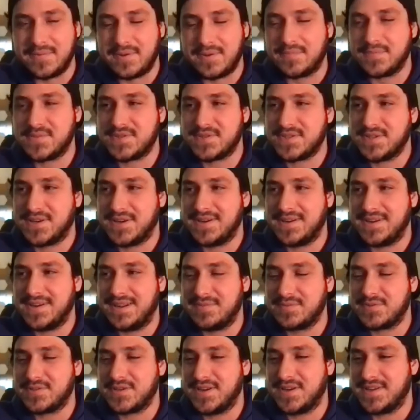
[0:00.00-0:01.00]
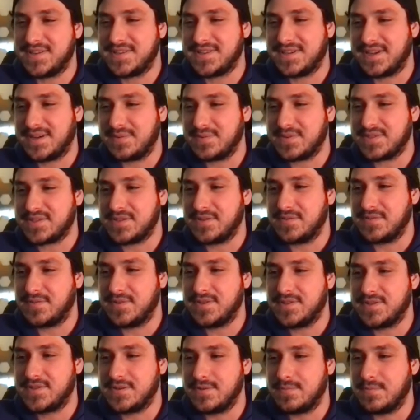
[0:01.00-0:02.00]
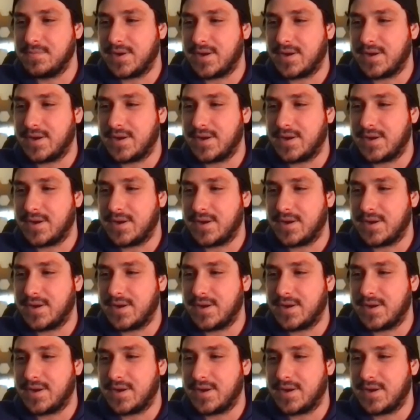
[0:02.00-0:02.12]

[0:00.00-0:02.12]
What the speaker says: I'm trying to talk myself into it,